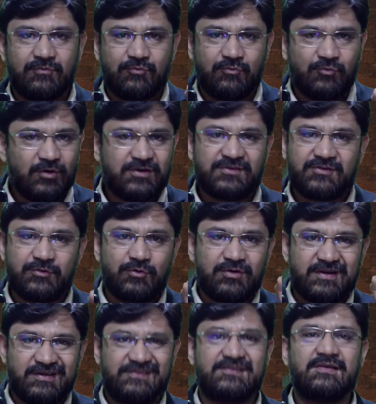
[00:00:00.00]
what's your
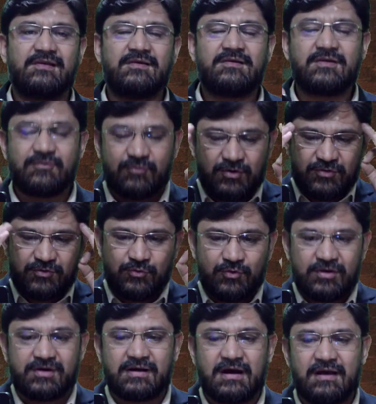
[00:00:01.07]
destination, what's
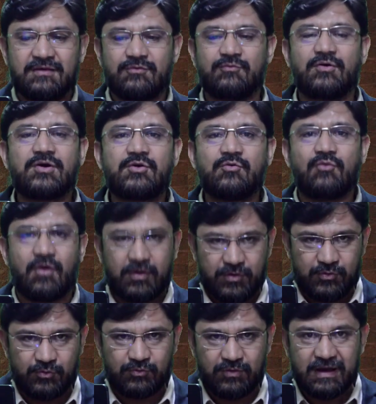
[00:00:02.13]
your task, what you
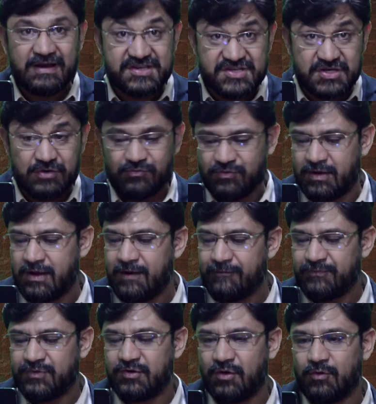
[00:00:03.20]
want to achieve.
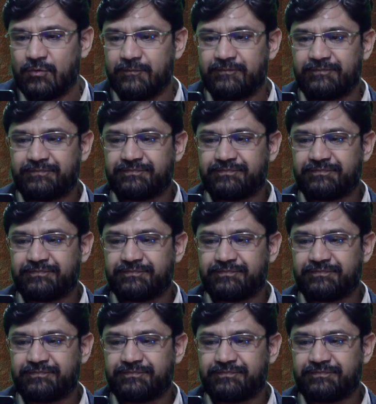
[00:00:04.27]
So